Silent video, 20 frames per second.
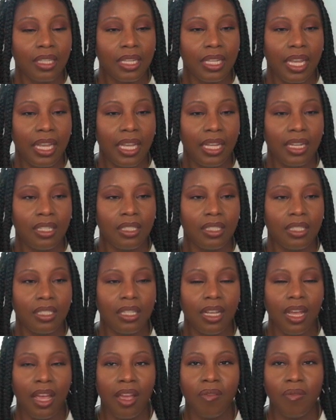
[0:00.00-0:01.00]
cadence
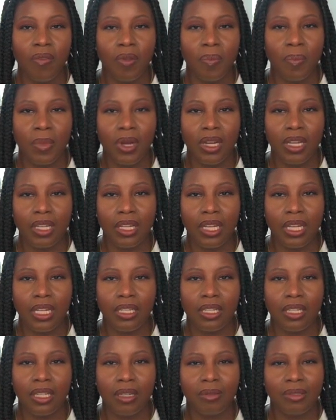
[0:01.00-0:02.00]
to every month, and
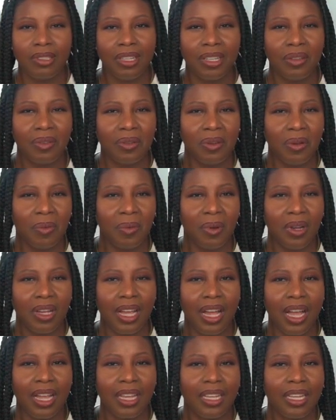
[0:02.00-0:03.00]
then I was like, you know what,
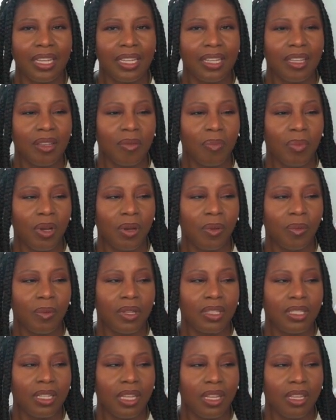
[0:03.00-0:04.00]
I can't keep up
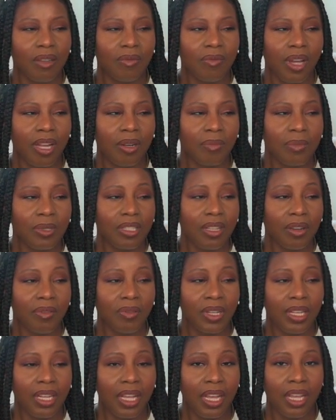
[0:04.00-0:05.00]
with taking vitamins
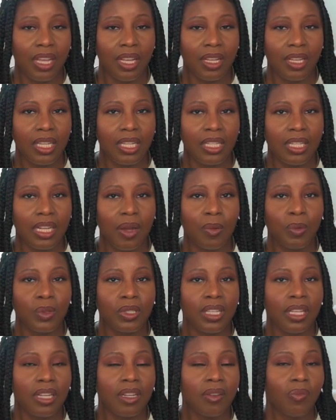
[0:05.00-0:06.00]
every day, and I was
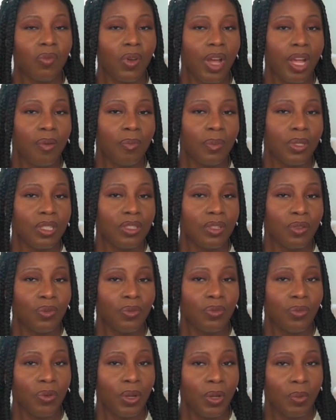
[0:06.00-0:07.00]
getting vitamins so
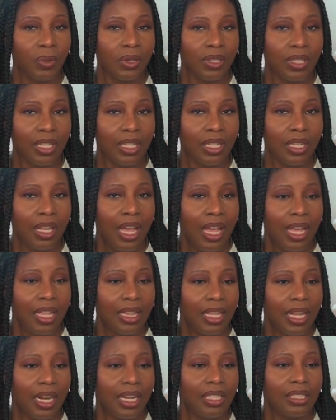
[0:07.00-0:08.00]
frequently
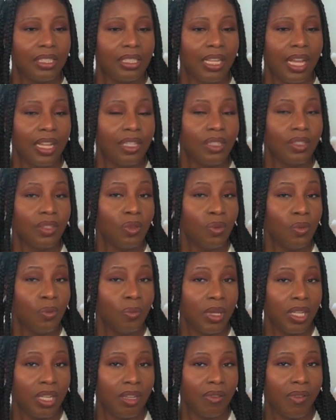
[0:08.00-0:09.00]
that I just had too
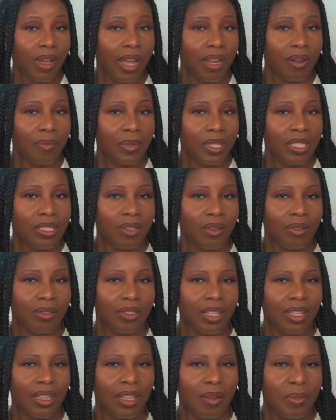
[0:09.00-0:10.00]
many vitamins. So I was
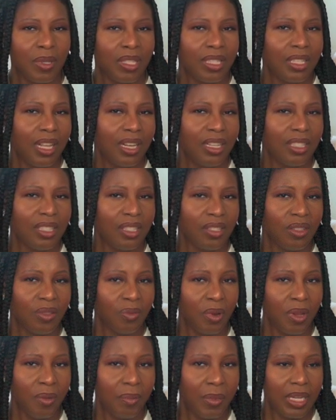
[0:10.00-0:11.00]
like, let me set it to
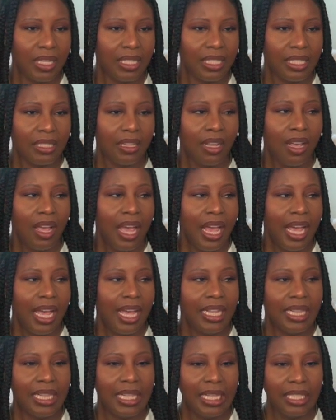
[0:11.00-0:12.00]
3 months,
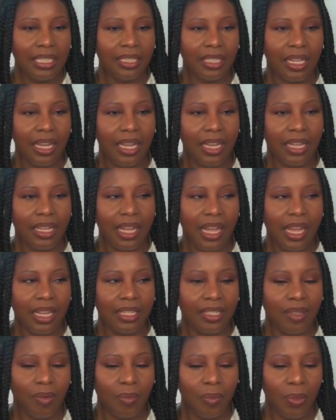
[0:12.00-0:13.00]
and then like
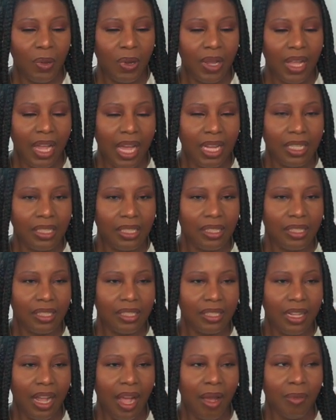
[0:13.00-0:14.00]
at some point I
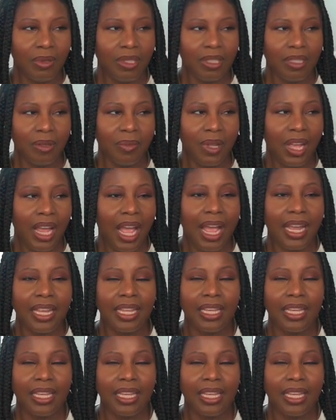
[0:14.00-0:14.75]
just stopped because I'm like,